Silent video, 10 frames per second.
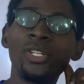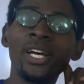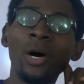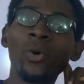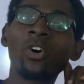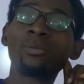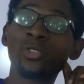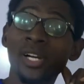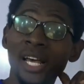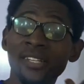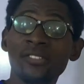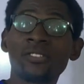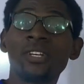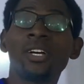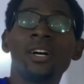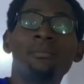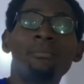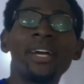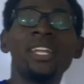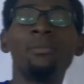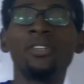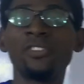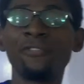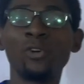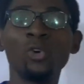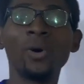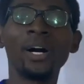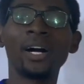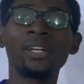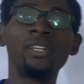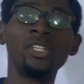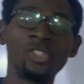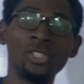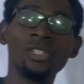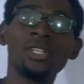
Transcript: day and welcome to class. My name is Ifeoluwa Adedeji